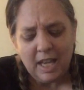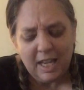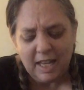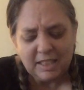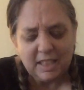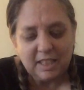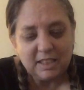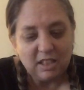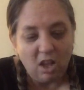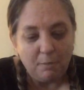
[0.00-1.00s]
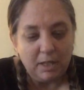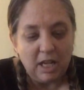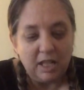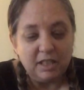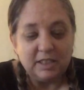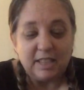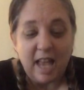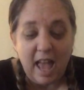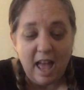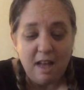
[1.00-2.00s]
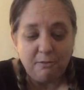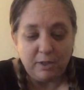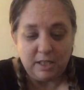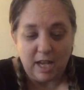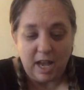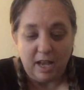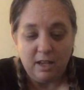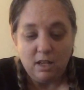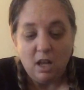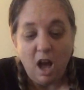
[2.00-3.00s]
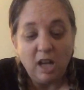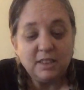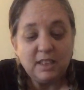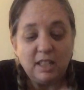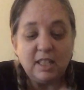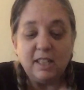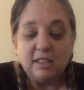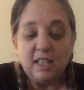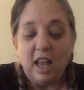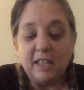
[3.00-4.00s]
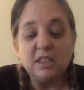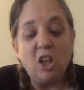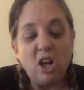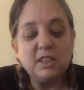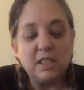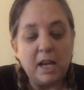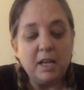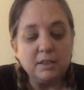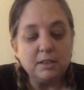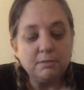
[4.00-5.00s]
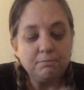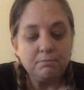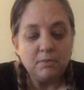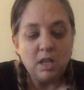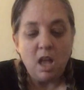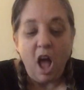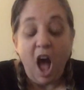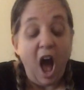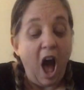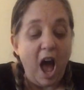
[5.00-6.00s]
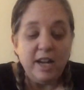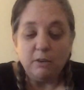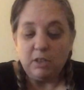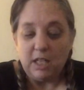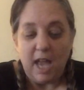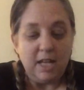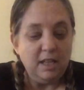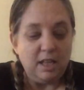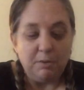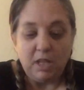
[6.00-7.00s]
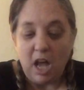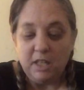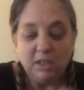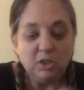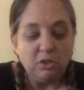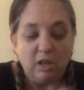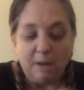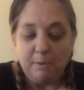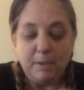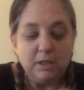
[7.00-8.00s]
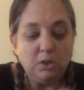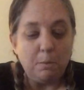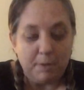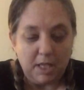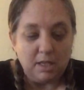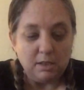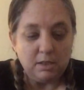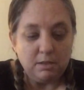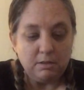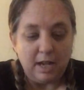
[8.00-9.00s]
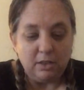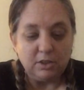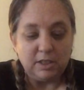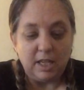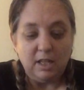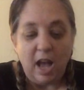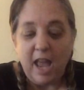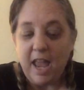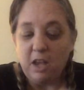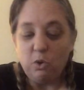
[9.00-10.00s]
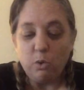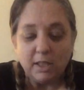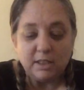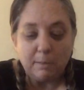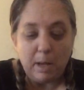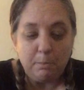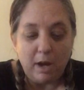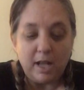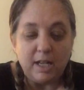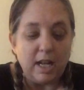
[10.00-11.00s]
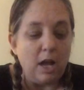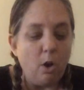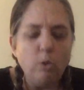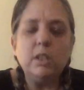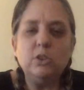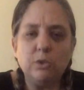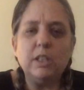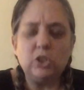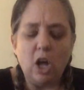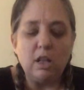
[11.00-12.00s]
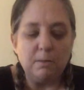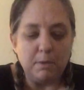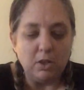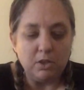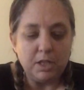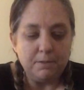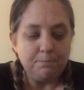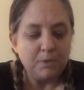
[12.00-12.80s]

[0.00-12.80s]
he doesn't eat salami and onions every day. On Sundays, he likes lox and eggs. I don't eat anything with onions or lima beans or peas, Daniel said. I hate crust on my bread and I only drink chocolate milk.